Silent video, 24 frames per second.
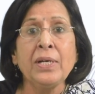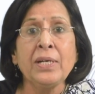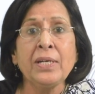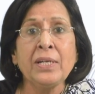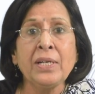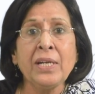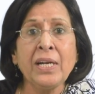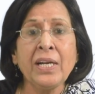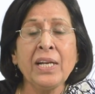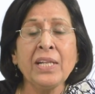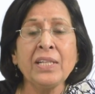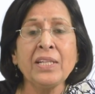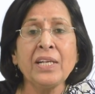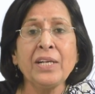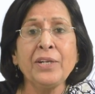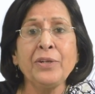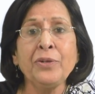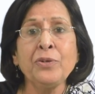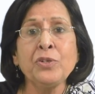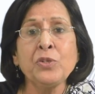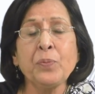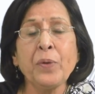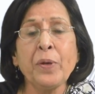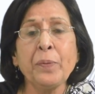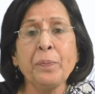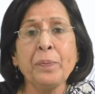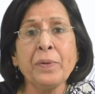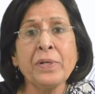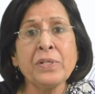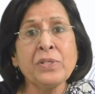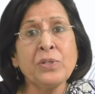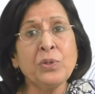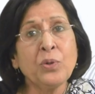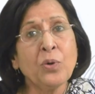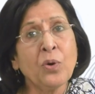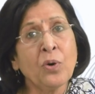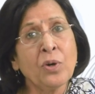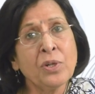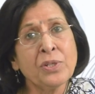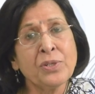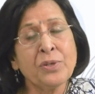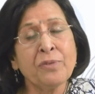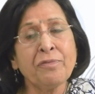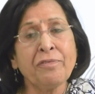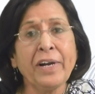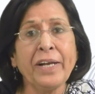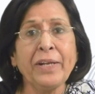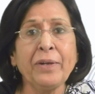read in the newspapers you
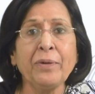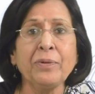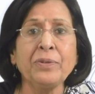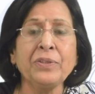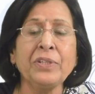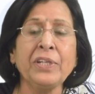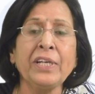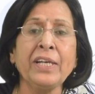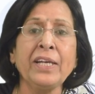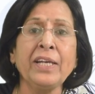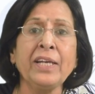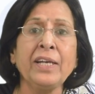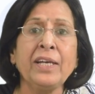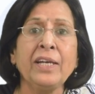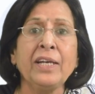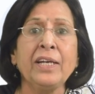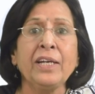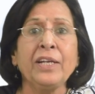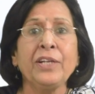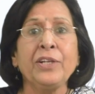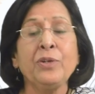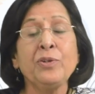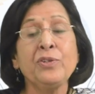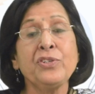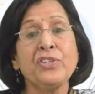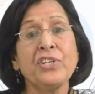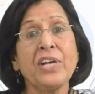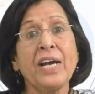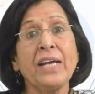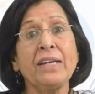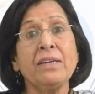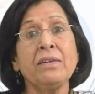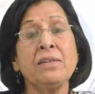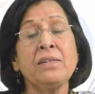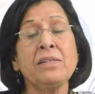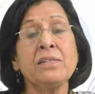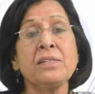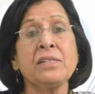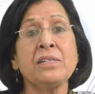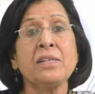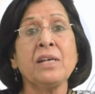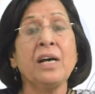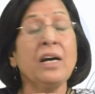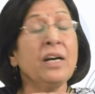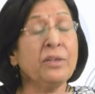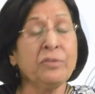also find on the news channels,